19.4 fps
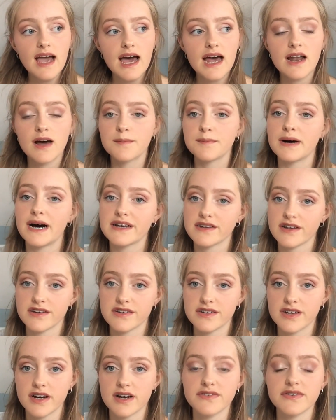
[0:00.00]
and unpacked our
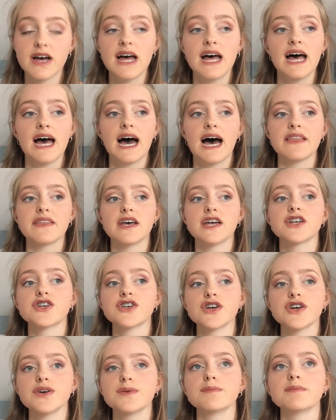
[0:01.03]
stuff. And then
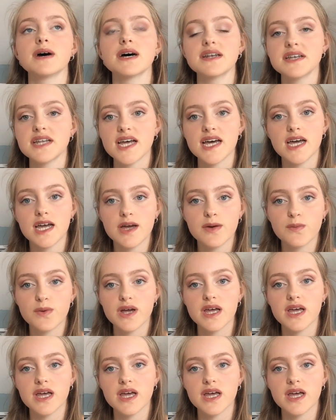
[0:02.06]
Monday